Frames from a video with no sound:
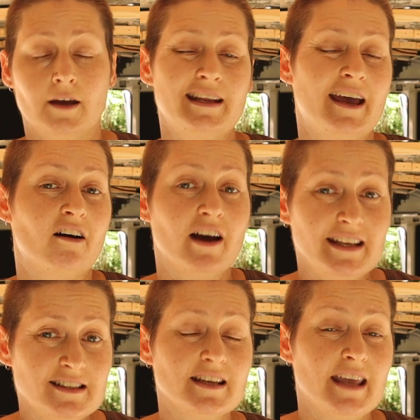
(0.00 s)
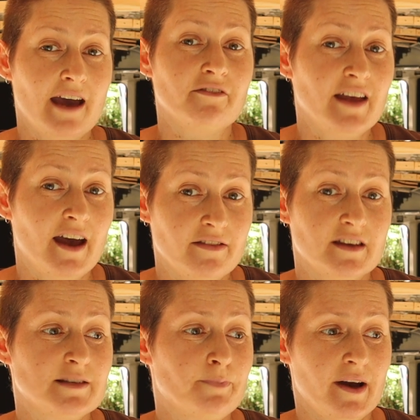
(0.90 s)
Now, I need to caveat
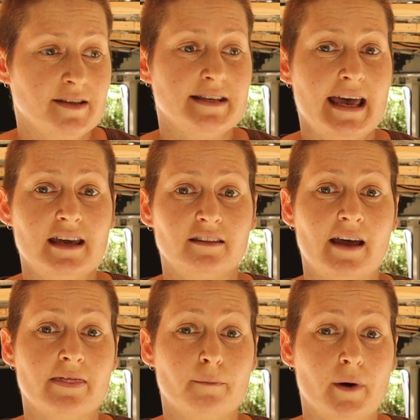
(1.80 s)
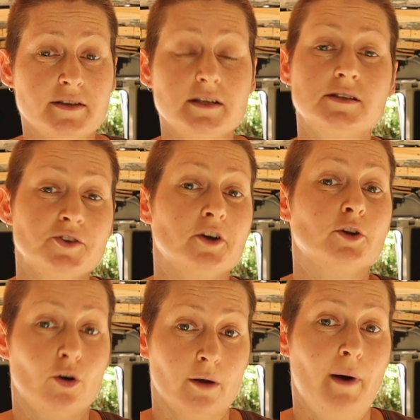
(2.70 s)
this by saying that the bus is no
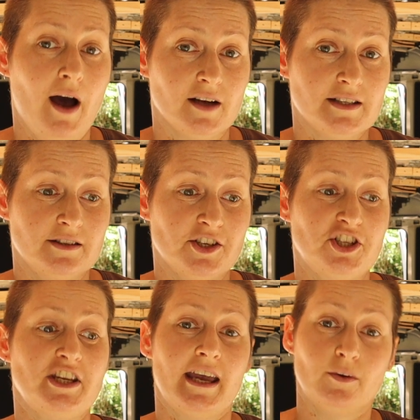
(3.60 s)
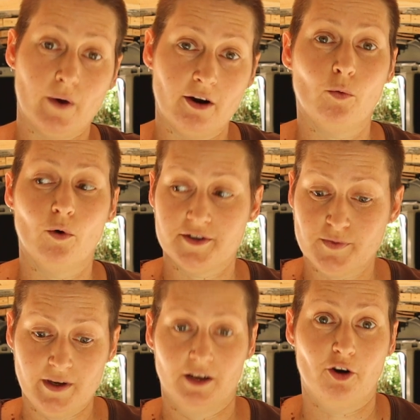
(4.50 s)
longer parked in the shed where it
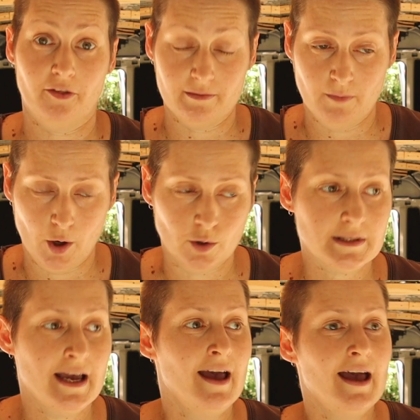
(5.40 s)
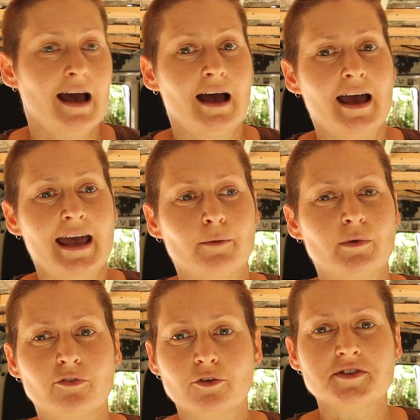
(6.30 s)
was when it got the mould. And
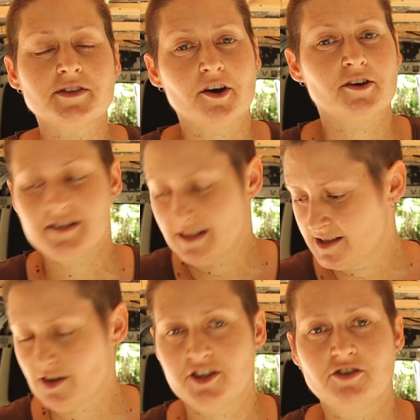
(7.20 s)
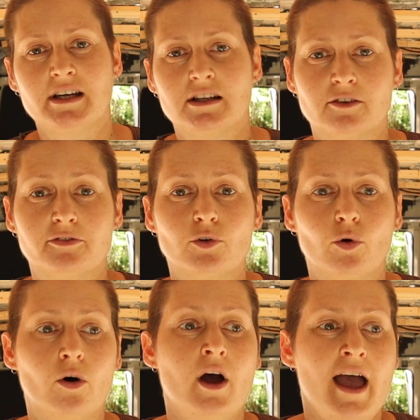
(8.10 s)
we've also, since I treated the
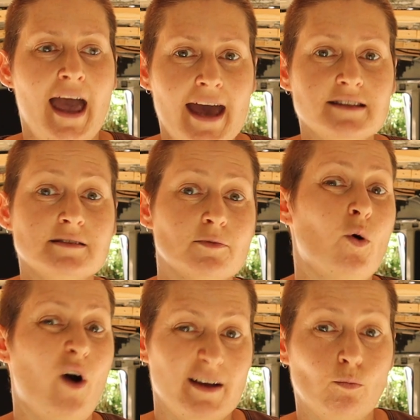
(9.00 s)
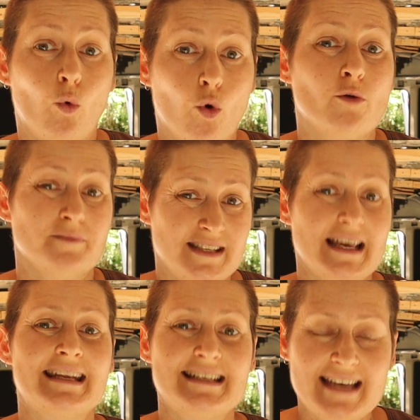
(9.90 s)
floor, had some quite warm,
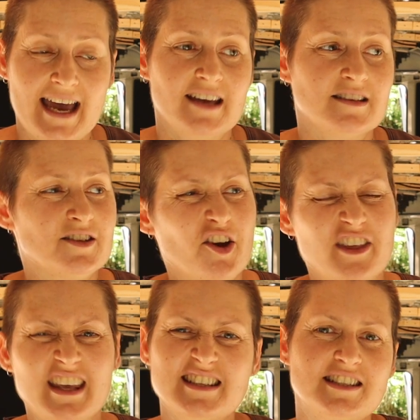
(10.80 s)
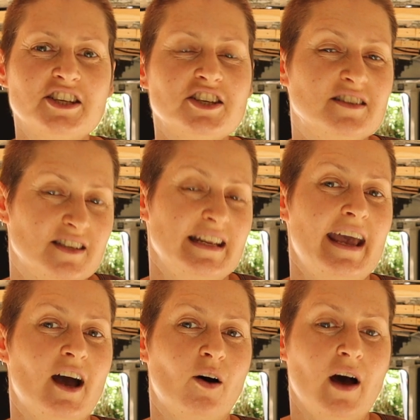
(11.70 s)
sunny days. So the conditions
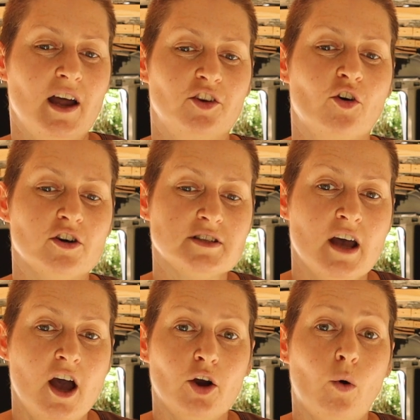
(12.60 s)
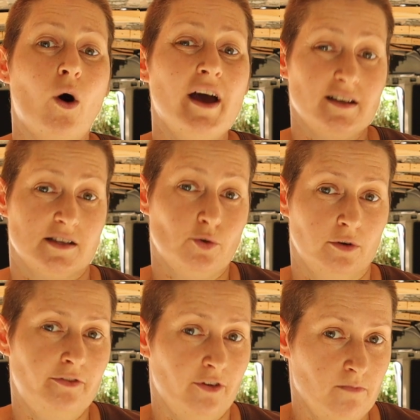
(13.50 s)
now are not quite as
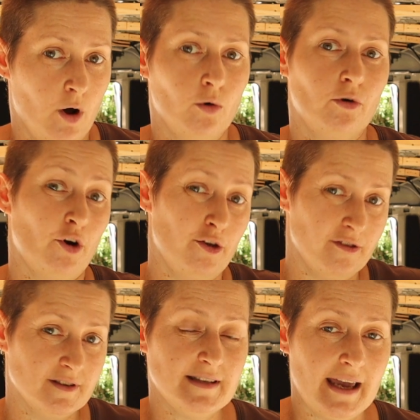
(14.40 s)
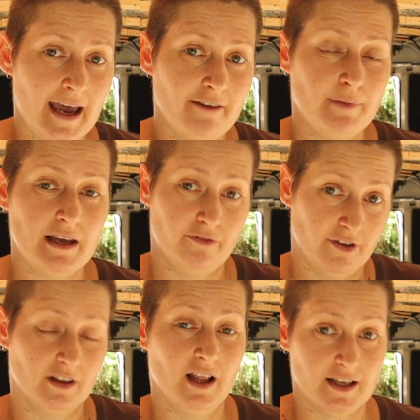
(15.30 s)
good for mould growth as they have been
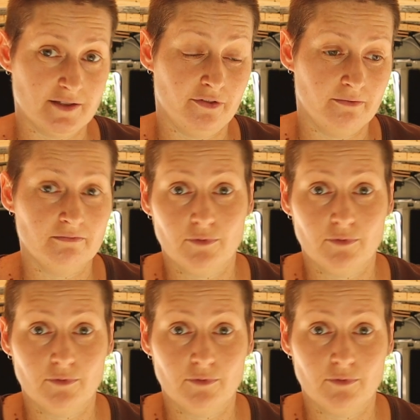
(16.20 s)
for the last